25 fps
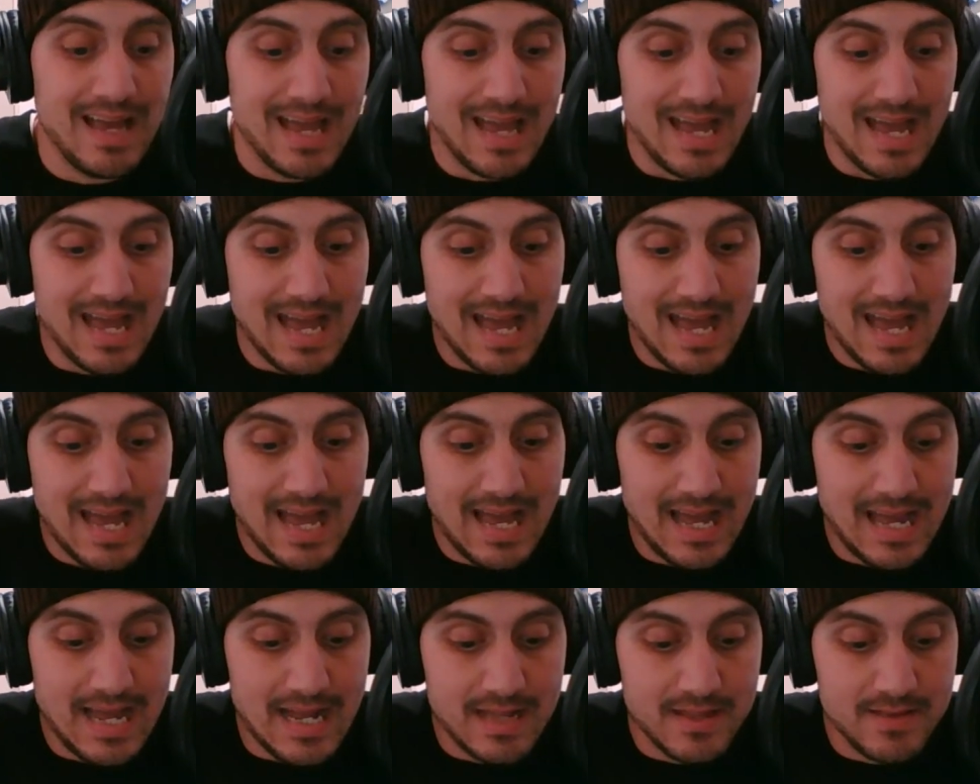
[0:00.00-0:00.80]

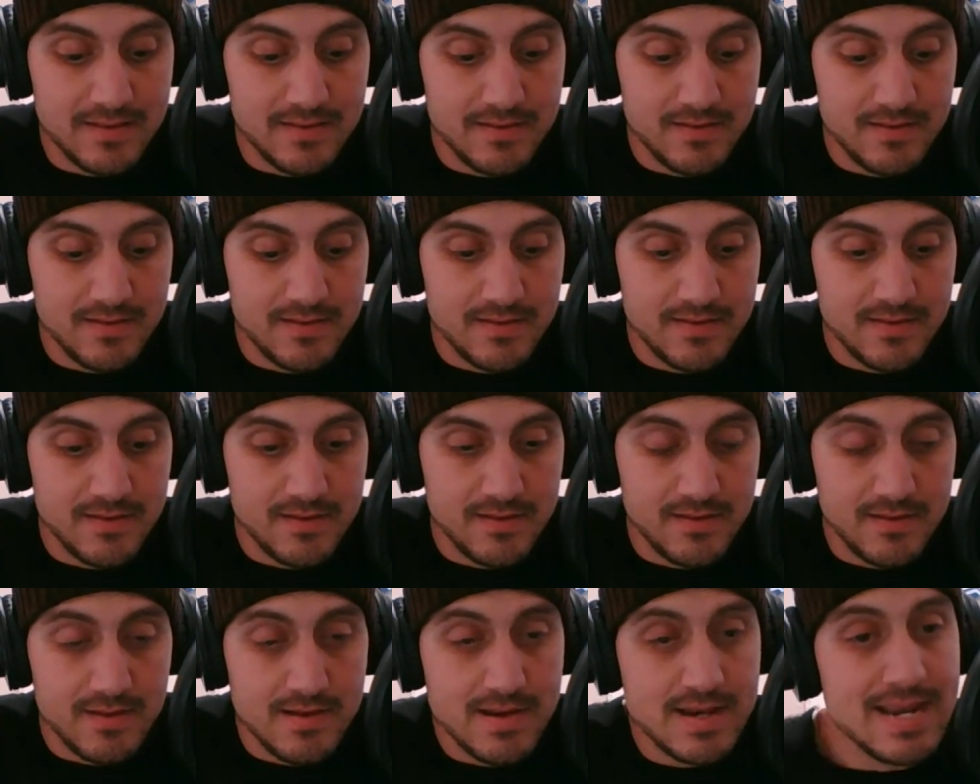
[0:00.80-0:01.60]
and
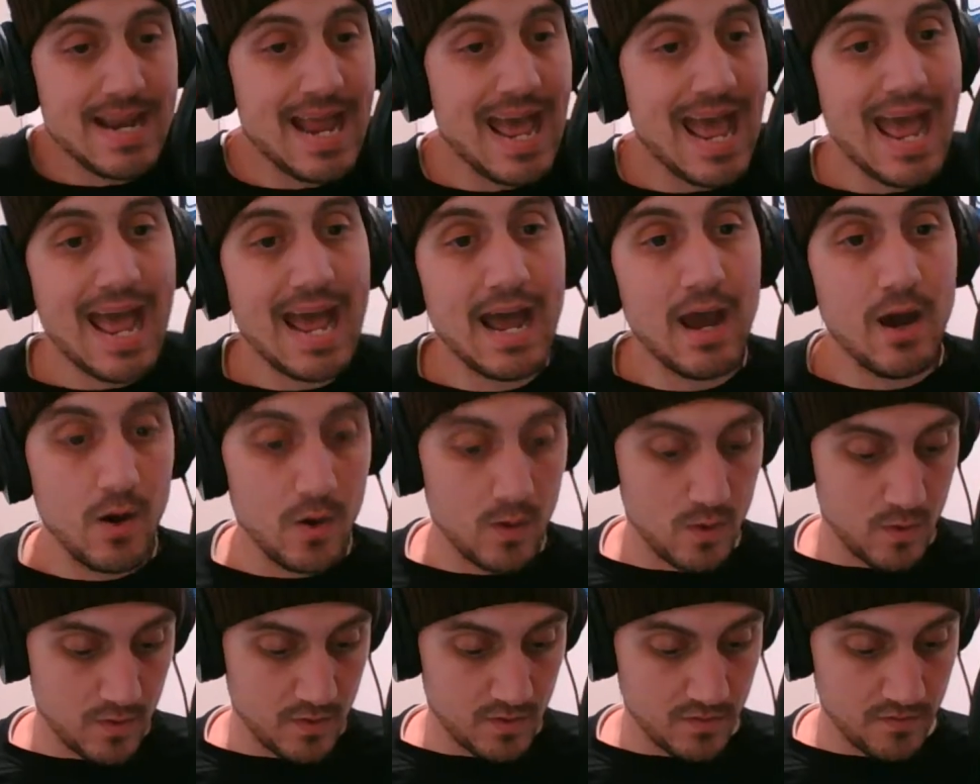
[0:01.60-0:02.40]

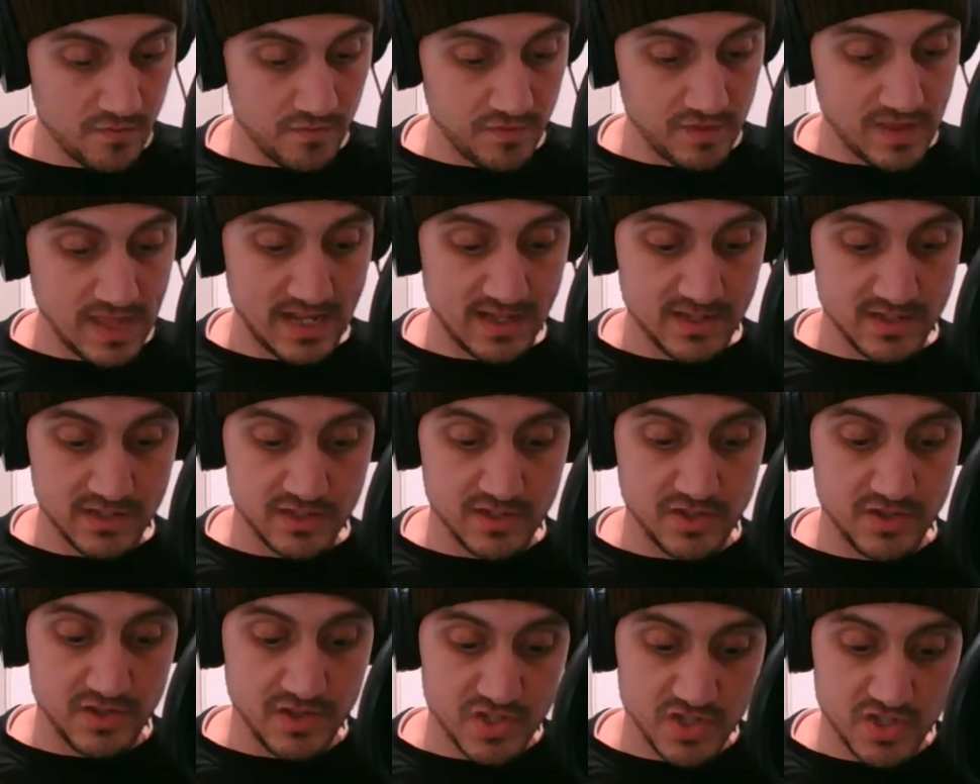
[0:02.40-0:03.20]
now flex
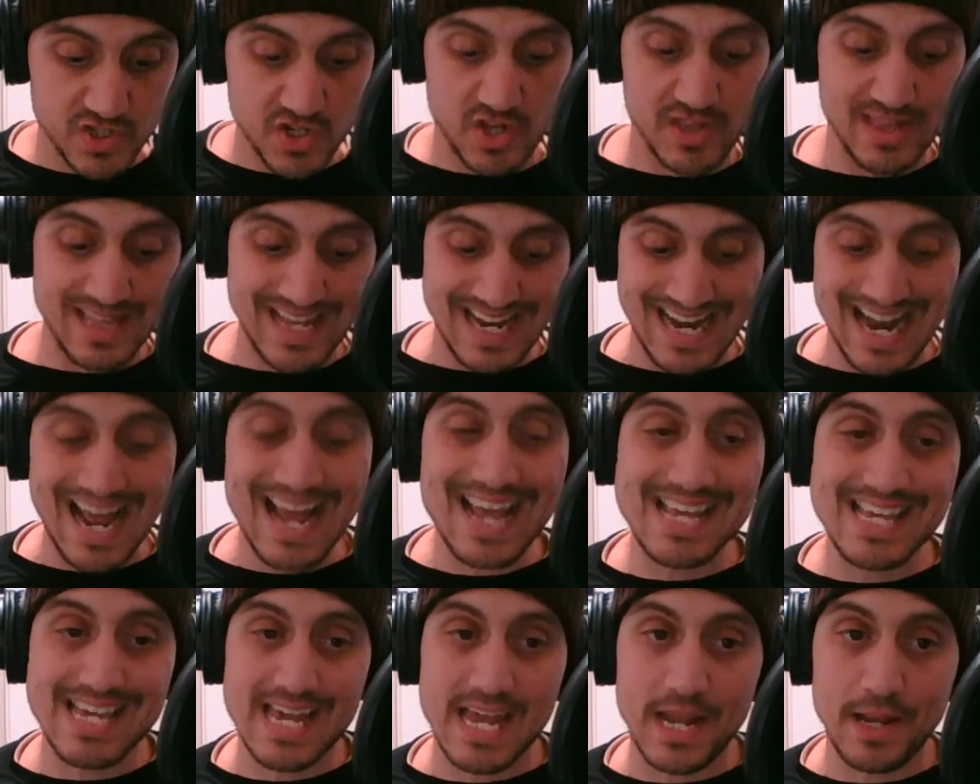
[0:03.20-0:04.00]
to the Sunday
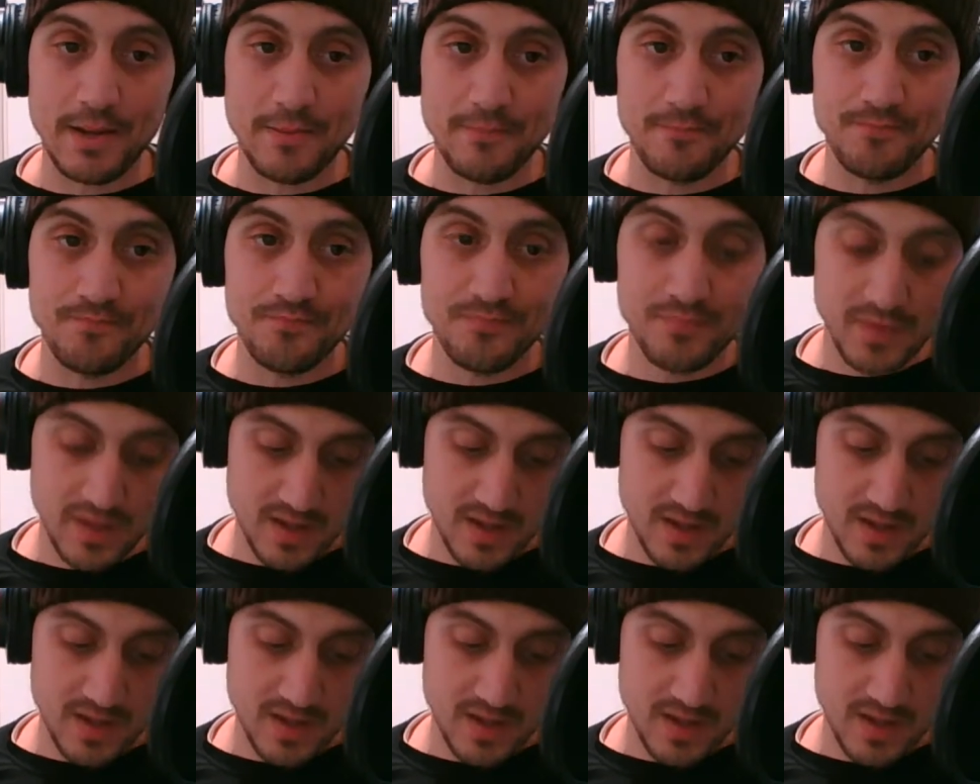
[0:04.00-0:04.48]
night game.